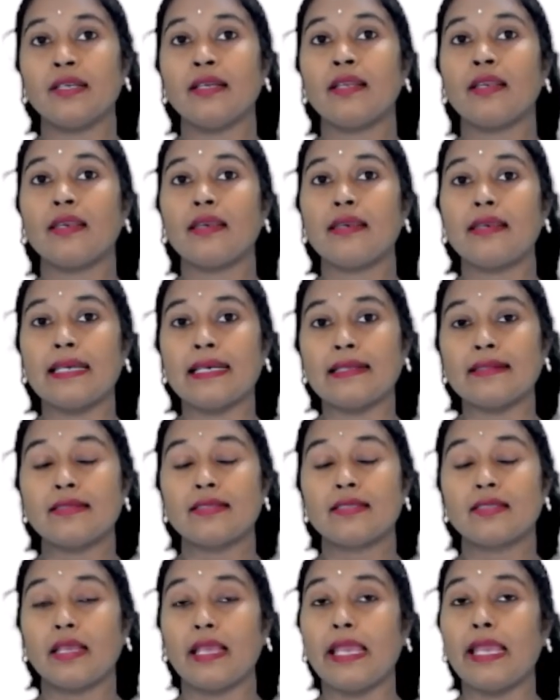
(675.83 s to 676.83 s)

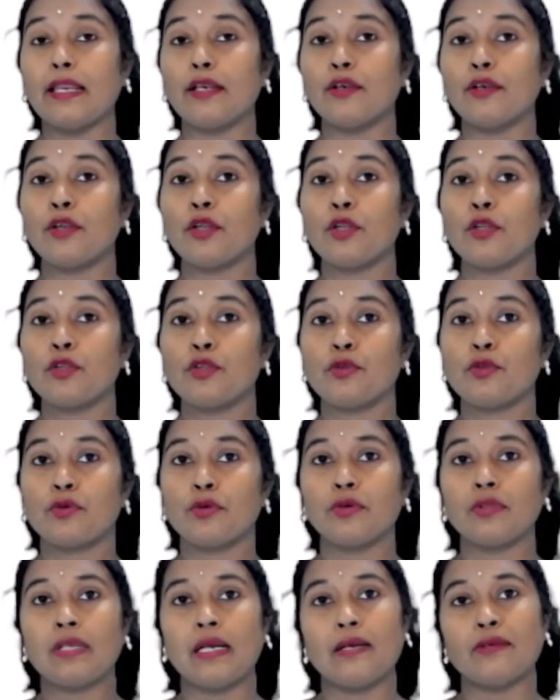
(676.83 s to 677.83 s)
deaths in
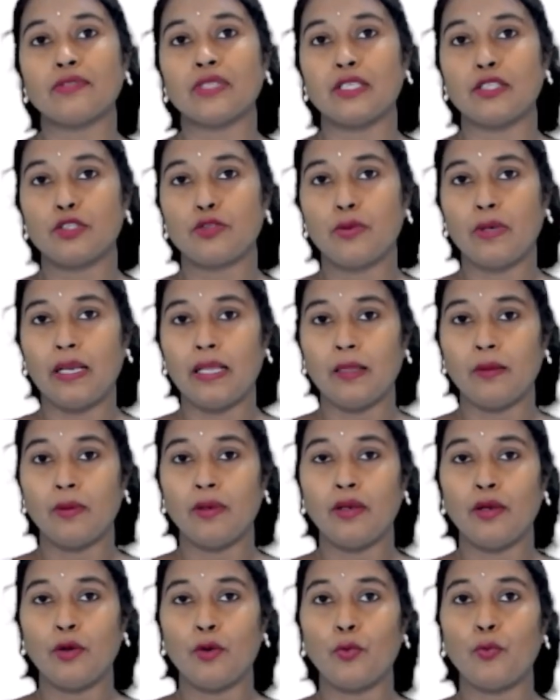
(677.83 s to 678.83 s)
2012,
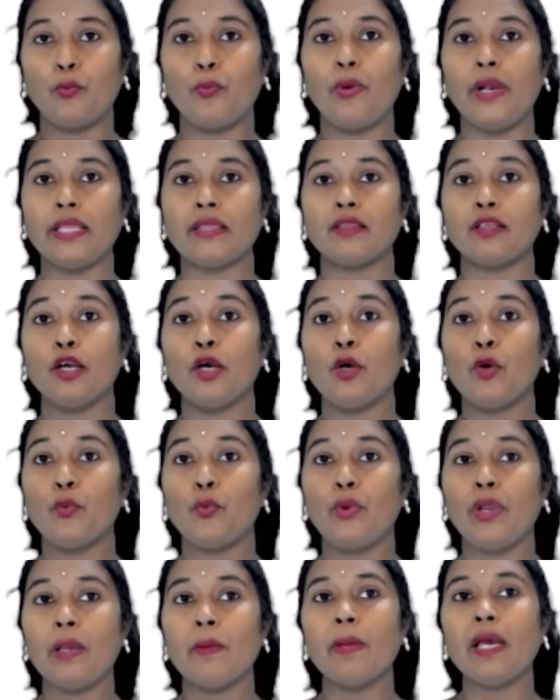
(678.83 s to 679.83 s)
with
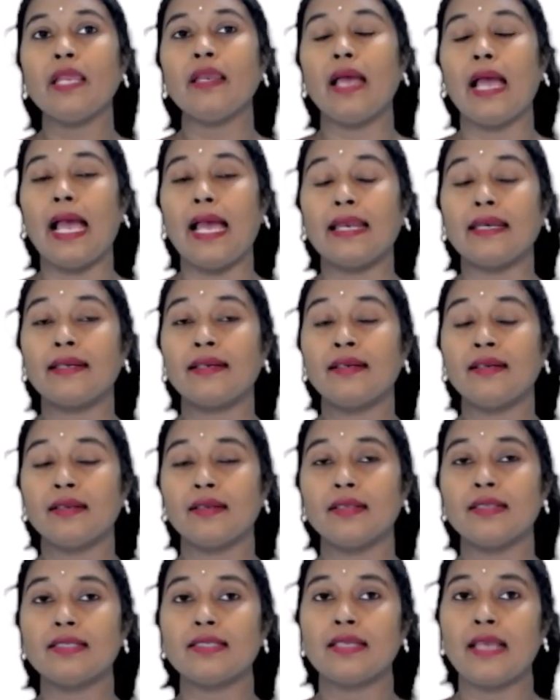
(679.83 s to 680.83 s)
women and
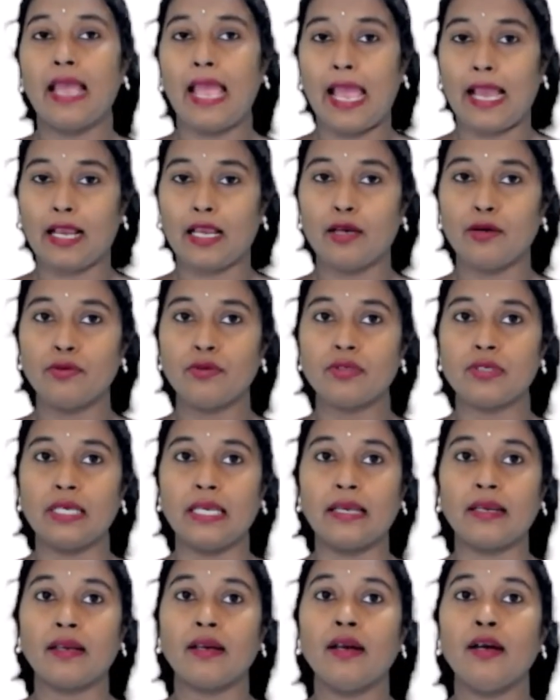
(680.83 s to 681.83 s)
girls
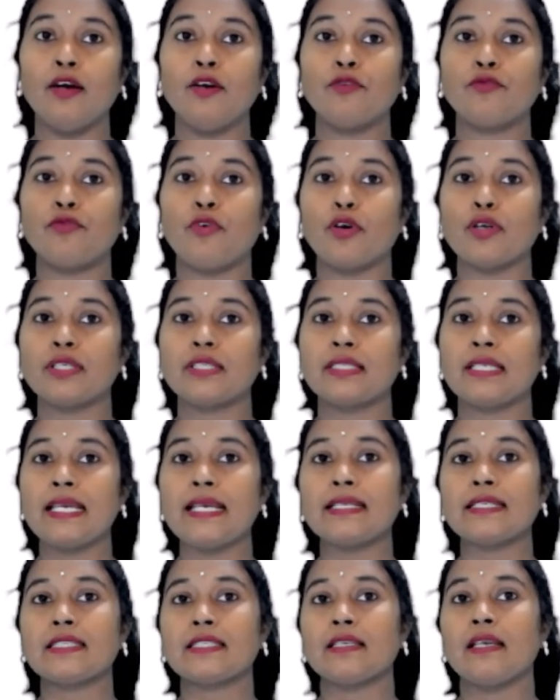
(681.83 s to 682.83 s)
accounting for
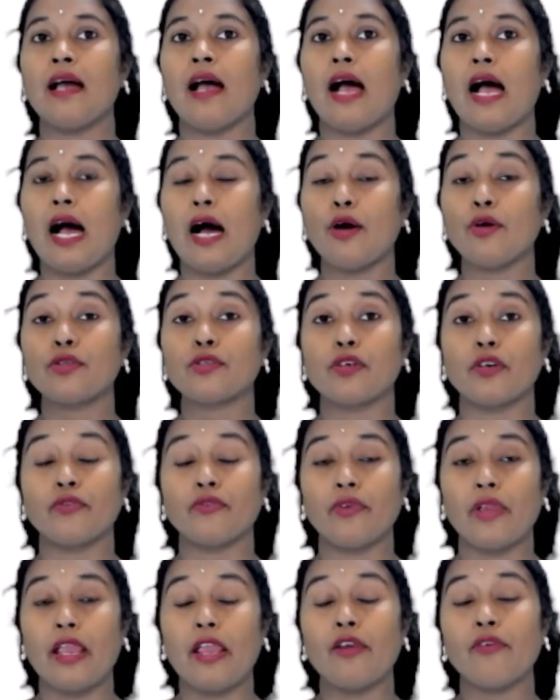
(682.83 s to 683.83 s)
6 out
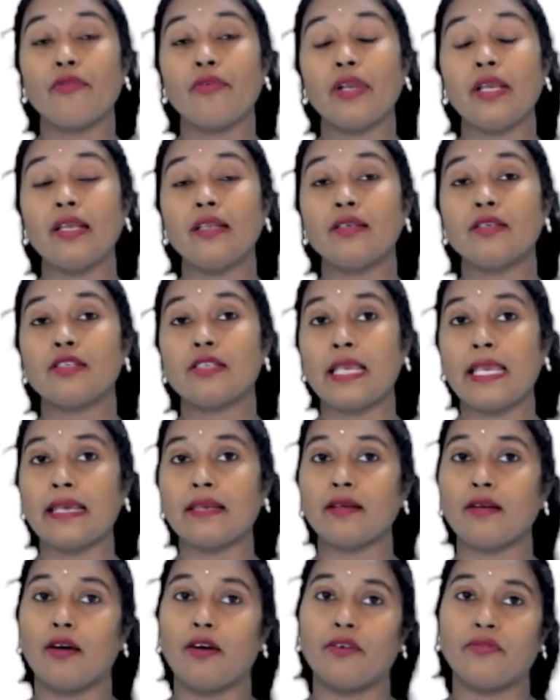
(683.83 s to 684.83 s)
of every
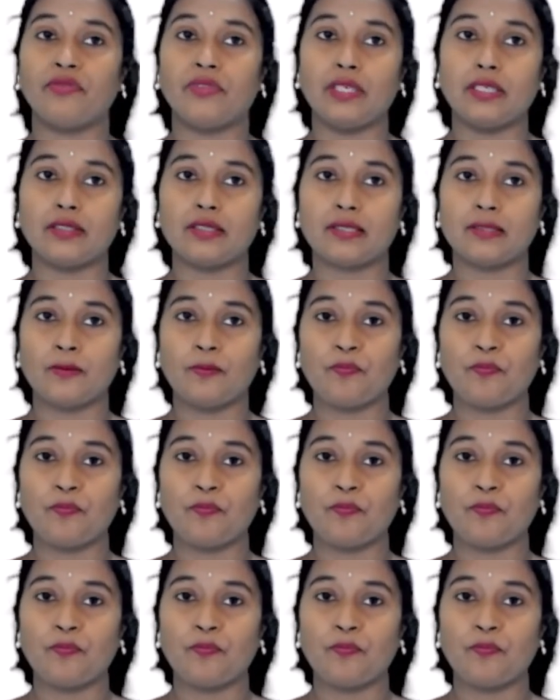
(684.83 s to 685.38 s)
10 of these.